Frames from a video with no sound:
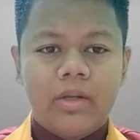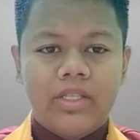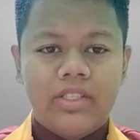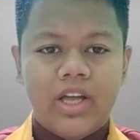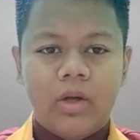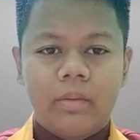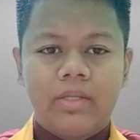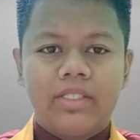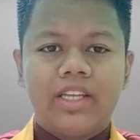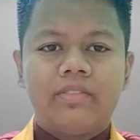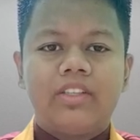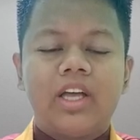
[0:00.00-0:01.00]
plus Rp
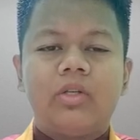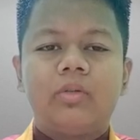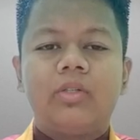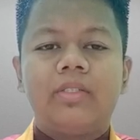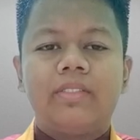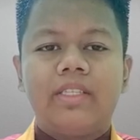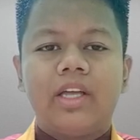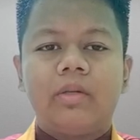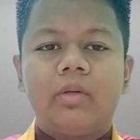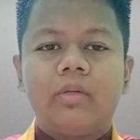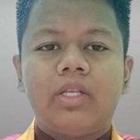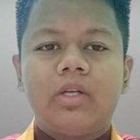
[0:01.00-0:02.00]

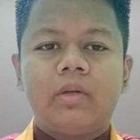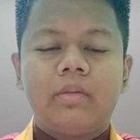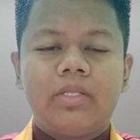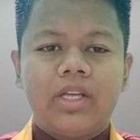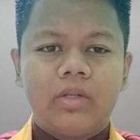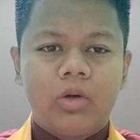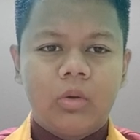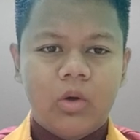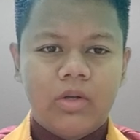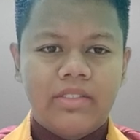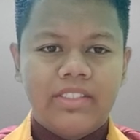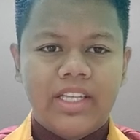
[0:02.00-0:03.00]

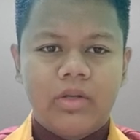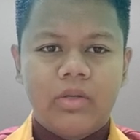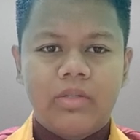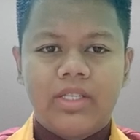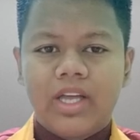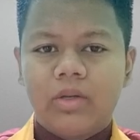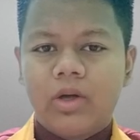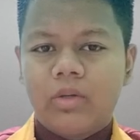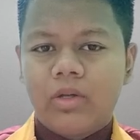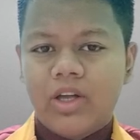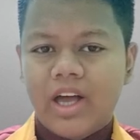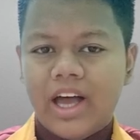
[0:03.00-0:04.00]

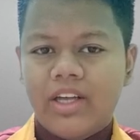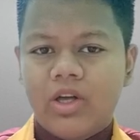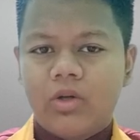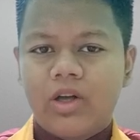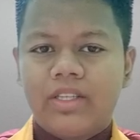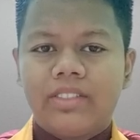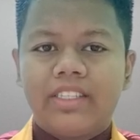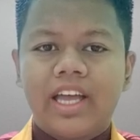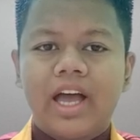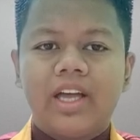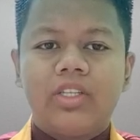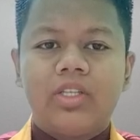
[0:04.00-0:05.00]
700,000.00, and a credit to
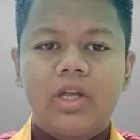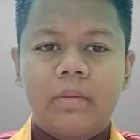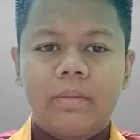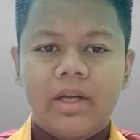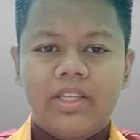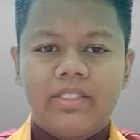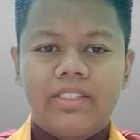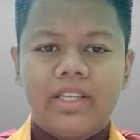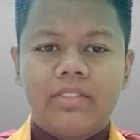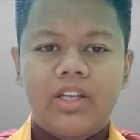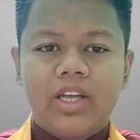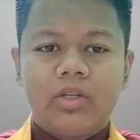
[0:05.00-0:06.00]
cash, minus
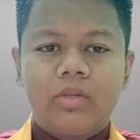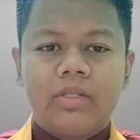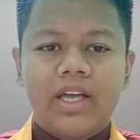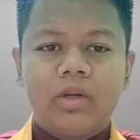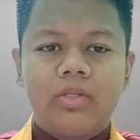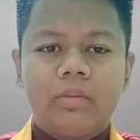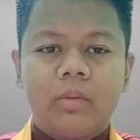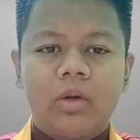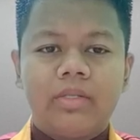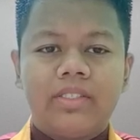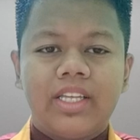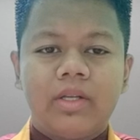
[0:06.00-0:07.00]

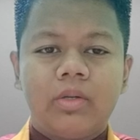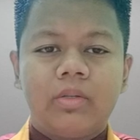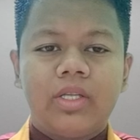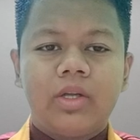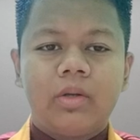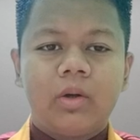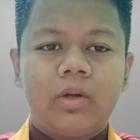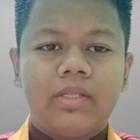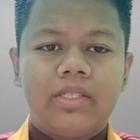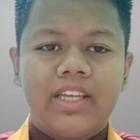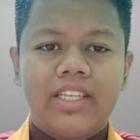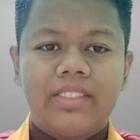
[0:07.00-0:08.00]
700,000.00
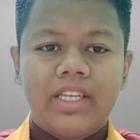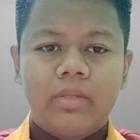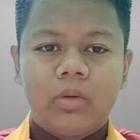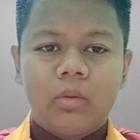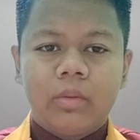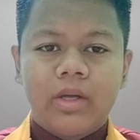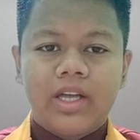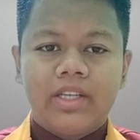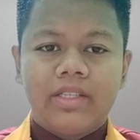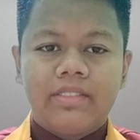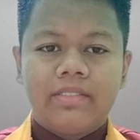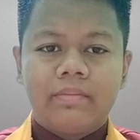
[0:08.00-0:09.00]
Indonesian
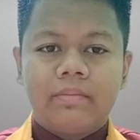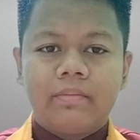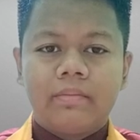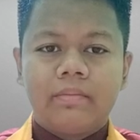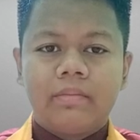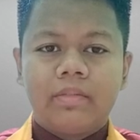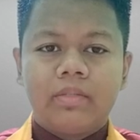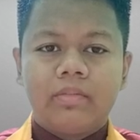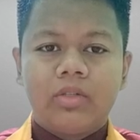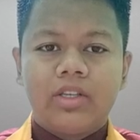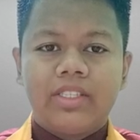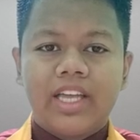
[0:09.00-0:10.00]
rupiah.
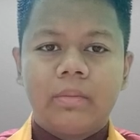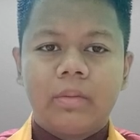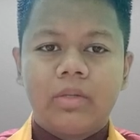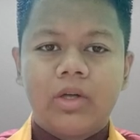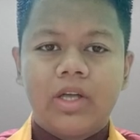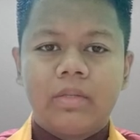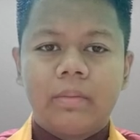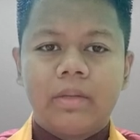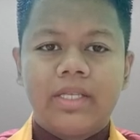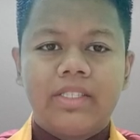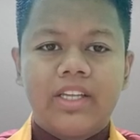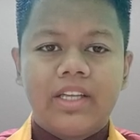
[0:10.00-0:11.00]
For example, the
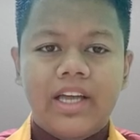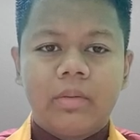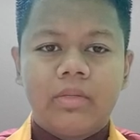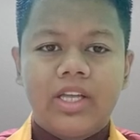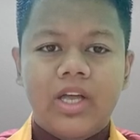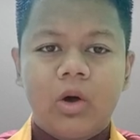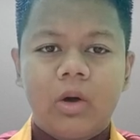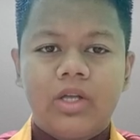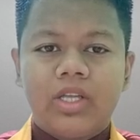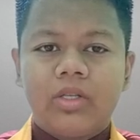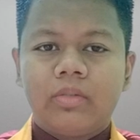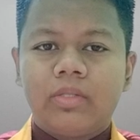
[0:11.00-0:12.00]
basic accounting
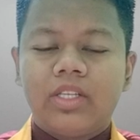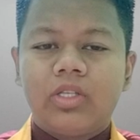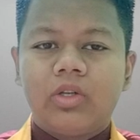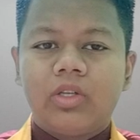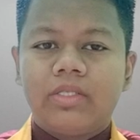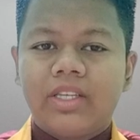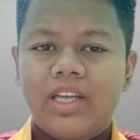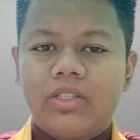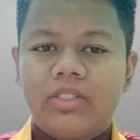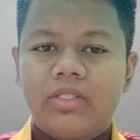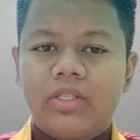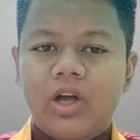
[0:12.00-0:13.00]
equation for these
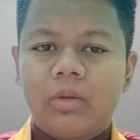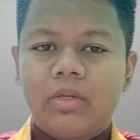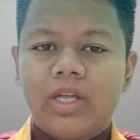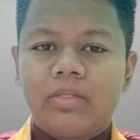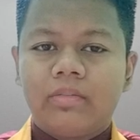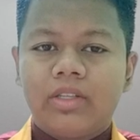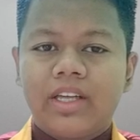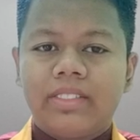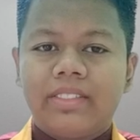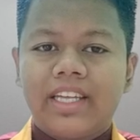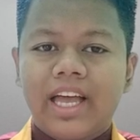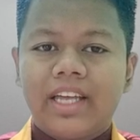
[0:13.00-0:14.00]
transactions only
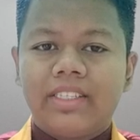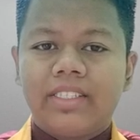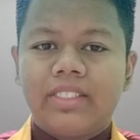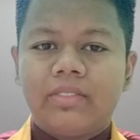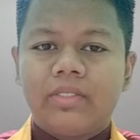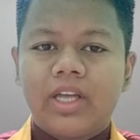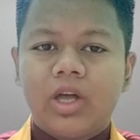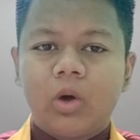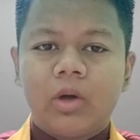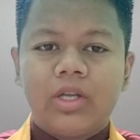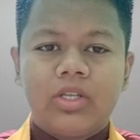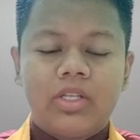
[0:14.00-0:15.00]
affects the assets of the
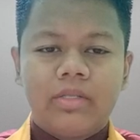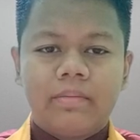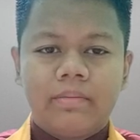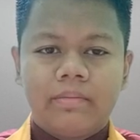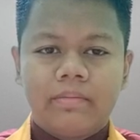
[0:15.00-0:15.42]
equation.